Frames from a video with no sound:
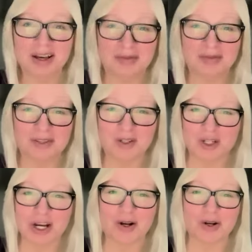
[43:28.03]
of the
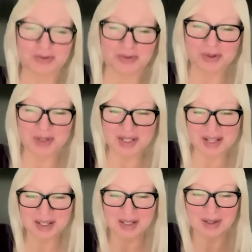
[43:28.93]
shared full
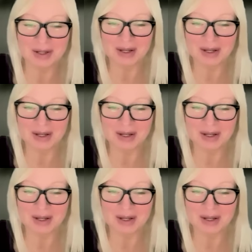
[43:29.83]
study.